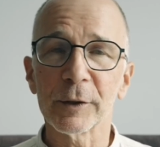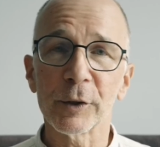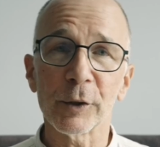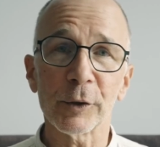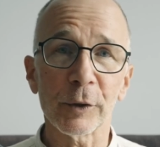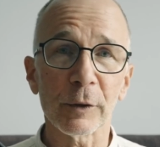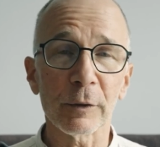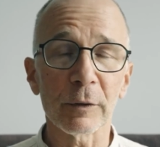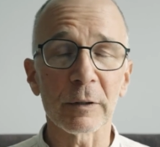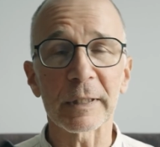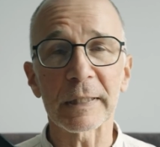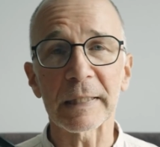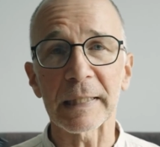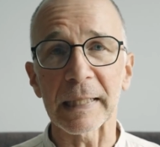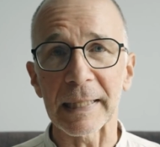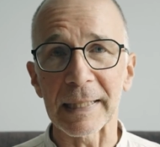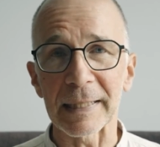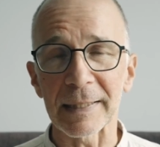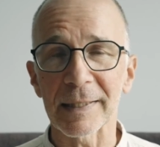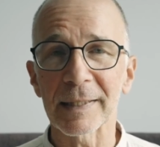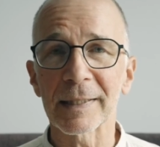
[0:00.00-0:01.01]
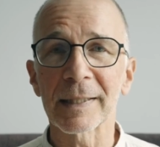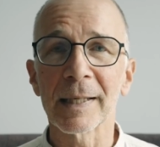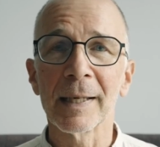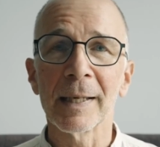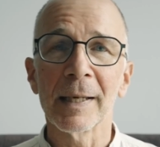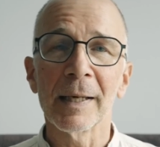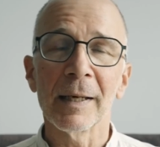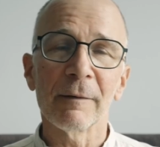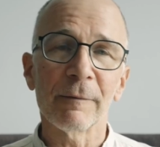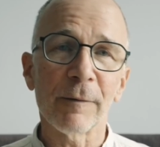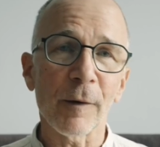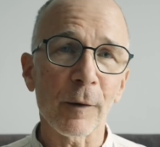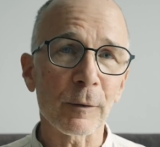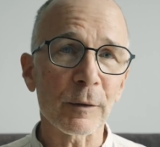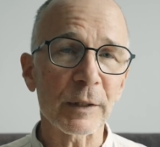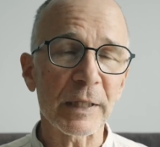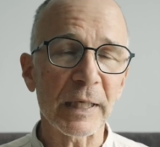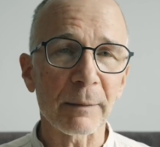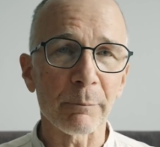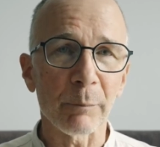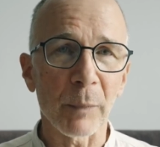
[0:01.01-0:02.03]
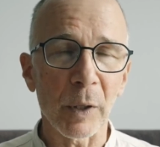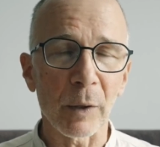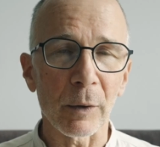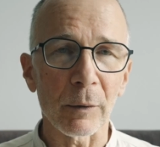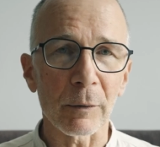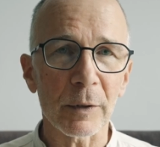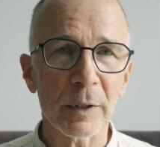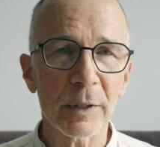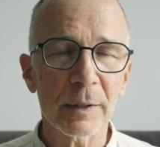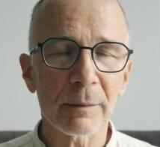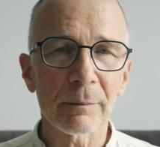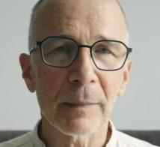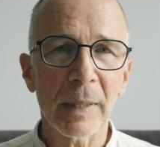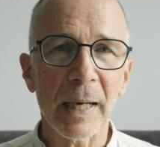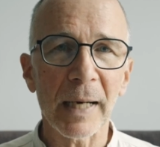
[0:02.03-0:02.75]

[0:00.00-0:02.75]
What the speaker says: to use these focusing modes?